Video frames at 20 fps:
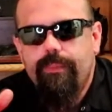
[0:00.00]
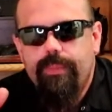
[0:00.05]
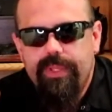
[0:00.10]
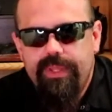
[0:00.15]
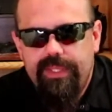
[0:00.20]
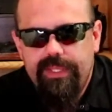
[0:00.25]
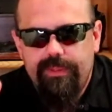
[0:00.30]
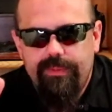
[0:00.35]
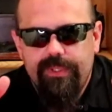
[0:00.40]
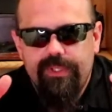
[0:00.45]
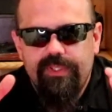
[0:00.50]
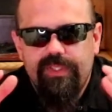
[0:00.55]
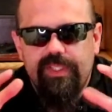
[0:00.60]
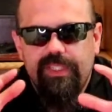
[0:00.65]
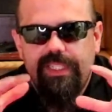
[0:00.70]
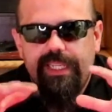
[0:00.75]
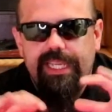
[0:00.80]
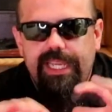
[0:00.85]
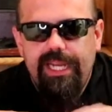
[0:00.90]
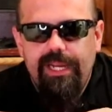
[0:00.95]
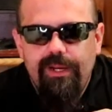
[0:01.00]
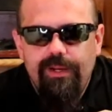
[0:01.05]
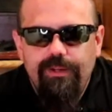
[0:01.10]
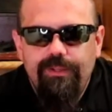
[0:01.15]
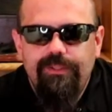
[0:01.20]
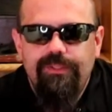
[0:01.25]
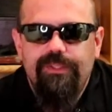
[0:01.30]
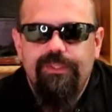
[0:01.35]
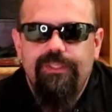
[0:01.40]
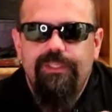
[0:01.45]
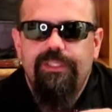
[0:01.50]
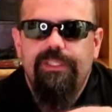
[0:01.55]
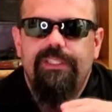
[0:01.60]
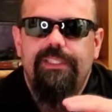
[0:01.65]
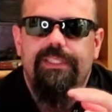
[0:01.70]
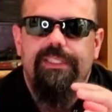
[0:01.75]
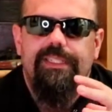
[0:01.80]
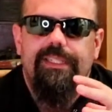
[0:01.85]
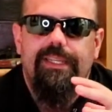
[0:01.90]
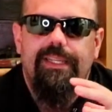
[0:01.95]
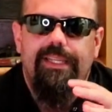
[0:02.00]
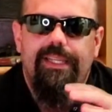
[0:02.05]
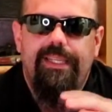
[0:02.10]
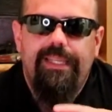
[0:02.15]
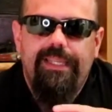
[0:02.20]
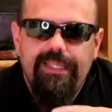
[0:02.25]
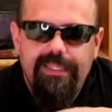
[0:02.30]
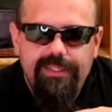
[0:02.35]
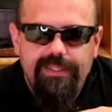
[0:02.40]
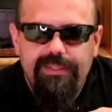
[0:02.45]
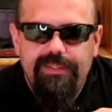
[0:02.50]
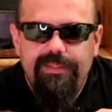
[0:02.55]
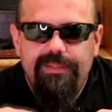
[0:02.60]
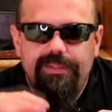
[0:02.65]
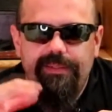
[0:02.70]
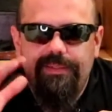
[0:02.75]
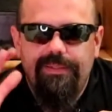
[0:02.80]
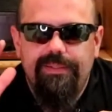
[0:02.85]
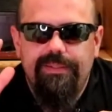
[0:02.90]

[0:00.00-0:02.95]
but there was a character in